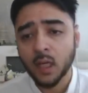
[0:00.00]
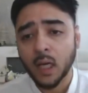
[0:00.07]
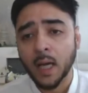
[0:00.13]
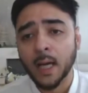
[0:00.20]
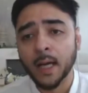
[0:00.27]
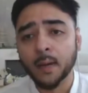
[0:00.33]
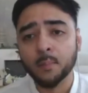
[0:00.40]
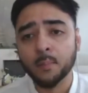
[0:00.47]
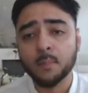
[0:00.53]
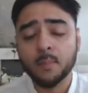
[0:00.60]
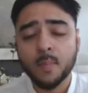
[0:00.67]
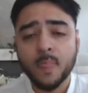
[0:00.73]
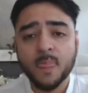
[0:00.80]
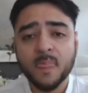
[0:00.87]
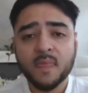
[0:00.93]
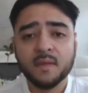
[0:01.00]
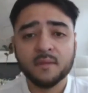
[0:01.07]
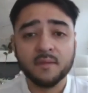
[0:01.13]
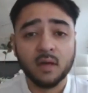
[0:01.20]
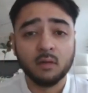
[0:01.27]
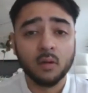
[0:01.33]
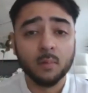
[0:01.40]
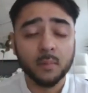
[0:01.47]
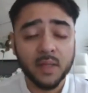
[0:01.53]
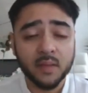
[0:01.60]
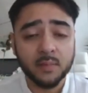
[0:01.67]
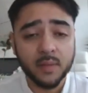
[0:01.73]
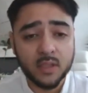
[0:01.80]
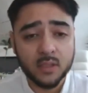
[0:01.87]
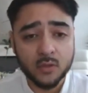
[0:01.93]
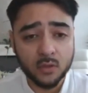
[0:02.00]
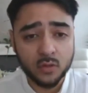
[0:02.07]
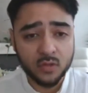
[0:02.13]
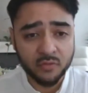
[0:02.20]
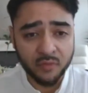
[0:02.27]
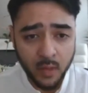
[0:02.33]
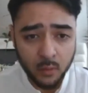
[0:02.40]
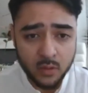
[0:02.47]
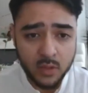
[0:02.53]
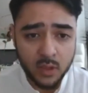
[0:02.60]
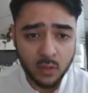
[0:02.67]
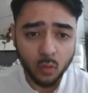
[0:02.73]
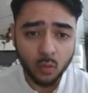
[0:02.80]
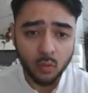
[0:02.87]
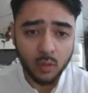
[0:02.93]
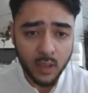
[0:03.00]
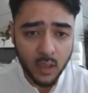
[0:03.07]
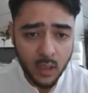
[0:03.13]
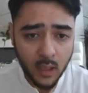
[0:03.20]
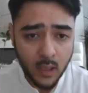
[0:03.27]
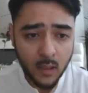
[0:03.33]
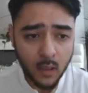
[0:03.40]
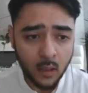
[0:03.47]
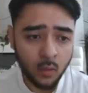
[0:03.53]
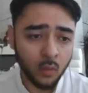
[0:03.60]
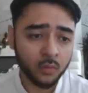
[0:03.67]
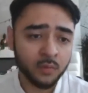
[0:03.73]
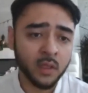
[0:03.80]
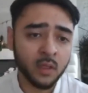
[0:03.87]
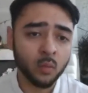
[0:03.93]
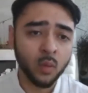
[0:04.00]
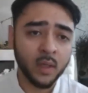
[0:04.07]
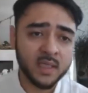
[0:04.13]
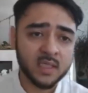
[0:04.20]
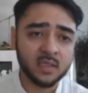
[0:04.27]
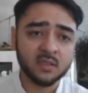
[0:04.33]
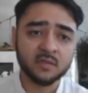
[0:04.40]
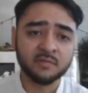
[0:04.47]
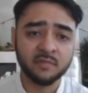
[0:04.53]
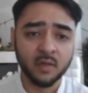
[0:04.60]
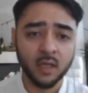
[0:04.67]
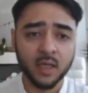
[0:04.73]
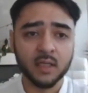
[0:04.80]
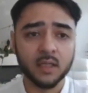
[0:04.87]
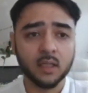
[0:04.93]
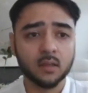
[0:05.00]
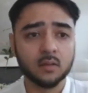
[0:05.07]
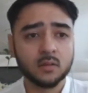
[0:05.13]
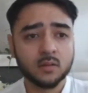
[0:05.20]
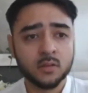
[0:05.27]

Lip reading: There are many students of ours that are already here, a lot that are waiting to fly here.